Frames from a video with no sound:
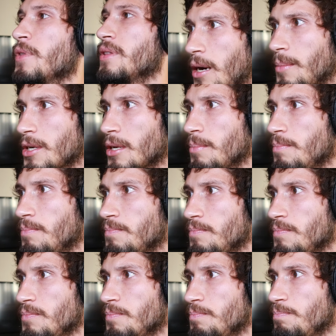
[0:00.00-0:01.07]
I'm going to
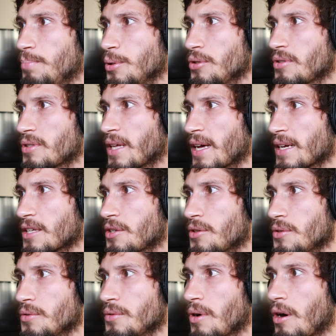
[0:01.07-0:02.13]
boost that
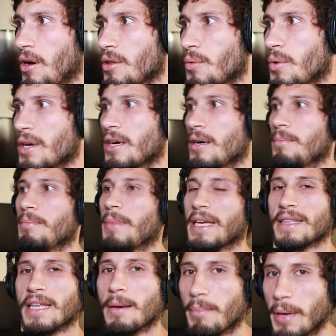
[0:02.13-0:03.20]
Q all the way up,
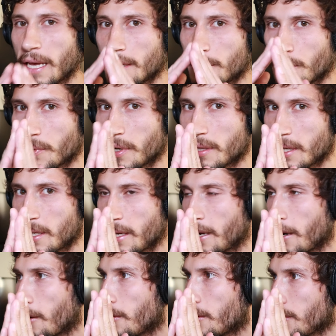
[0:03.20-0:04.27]
make that band really
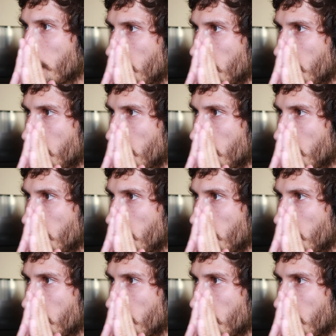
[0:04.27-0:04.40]
narrow,